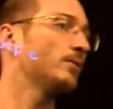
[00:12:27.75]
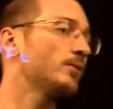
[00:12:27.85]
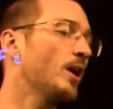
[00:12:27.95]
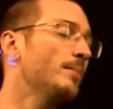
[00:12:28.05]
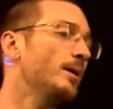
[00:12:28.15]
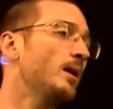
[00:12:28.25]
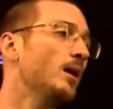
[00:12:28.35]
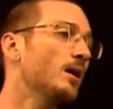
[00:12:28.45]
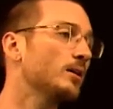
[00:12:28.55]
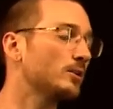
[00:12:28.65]
from
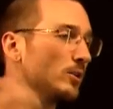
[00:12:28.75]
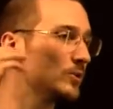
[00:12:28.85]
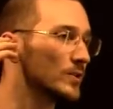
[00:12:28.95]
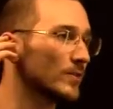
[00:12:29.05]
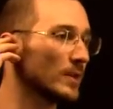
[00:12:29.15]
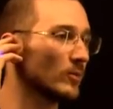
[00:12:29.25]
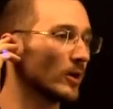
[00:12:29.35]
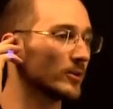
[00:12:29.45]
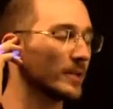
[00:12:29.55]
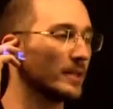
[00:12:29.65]
our closed feed
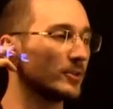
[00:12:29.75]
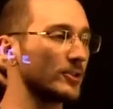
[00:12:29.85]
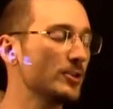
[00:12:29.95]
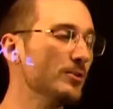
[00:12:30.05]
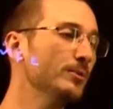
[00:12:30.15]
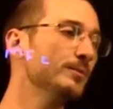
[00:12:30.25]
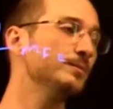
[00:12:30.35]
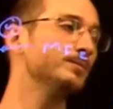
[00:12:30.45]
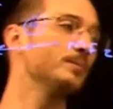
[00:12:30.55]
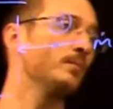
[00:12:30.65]
water heater 2,
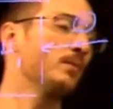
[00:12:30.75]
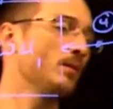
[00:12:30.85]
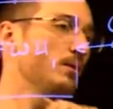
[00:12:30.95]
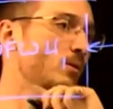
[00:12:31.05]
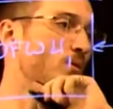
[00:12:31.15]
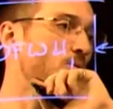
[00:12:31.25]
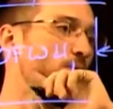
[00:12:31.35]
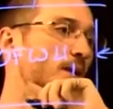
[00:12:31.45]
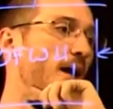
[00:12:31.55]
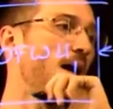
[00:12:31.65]

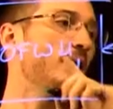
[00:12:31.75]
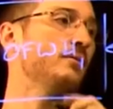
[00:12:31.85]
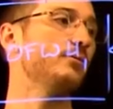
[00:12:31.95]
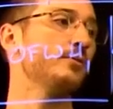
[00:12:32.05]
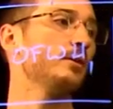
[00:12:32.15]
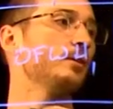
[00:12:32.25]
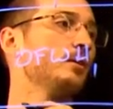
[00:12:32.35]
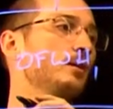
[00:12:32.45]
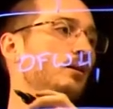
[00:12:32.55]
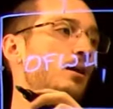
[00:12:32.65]
we have
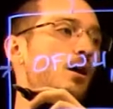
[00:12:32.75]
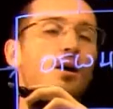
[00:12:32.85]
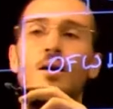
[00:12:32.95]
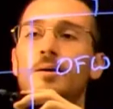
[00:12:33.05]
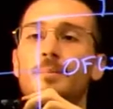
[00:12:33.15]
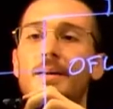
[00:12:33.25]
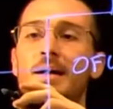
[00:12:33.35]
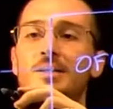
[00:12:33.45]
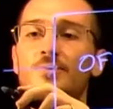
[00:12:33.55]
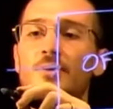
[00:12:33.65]
our
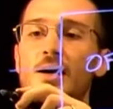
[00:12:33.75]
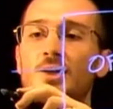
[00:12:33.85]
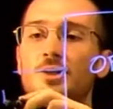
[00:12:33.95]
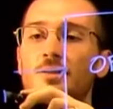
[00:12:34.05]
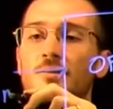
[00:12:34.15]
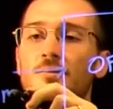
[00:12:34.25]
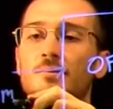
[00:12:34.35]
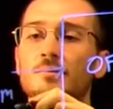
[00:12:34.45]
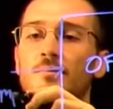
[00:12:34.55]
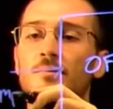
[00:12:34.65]
mass fraction
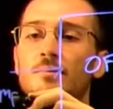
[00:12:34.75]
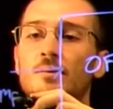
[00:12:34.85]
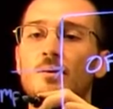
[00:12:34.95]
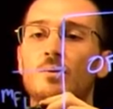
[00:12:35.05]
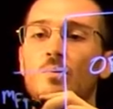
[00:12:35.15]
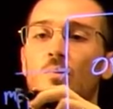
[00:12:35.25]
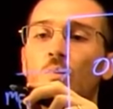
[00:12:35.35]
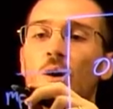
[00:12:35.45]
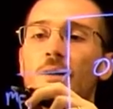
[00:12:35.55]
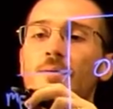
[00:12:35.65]

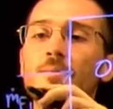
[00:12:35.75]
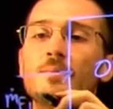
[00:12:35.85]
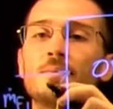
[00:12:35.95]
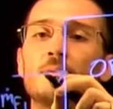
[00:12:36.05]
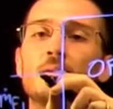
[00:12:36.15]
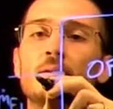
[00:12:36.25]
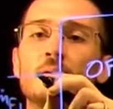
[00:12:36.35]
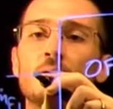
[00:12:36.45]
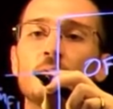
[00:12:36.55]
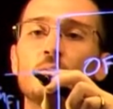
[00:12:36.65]
1
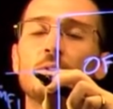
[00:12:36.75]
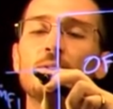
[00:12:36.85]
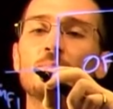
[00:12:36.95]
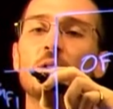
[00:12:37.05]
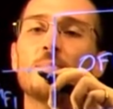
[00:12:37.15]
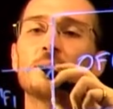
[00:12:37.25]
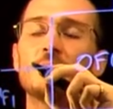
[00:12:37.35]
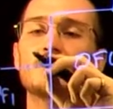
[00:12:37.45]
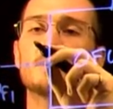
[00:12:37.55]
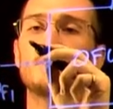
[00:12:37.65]
with the
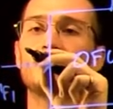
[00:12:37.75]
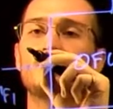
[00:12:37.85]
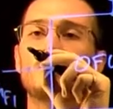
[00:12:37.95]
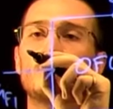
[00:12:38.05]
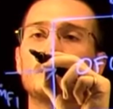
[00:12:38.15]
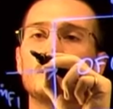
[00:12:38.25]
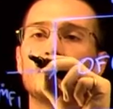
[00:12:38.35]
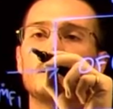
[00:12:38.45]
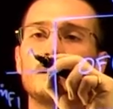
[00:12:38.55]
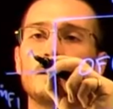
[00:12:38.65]
properties of point
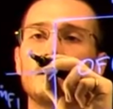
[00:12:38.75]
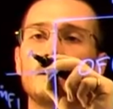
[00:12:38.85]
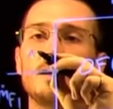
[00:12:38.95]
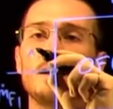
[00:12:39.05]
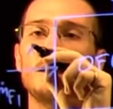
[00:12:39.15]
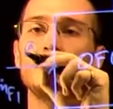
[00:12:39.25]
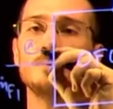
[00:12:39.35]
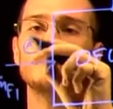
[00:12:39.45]
A.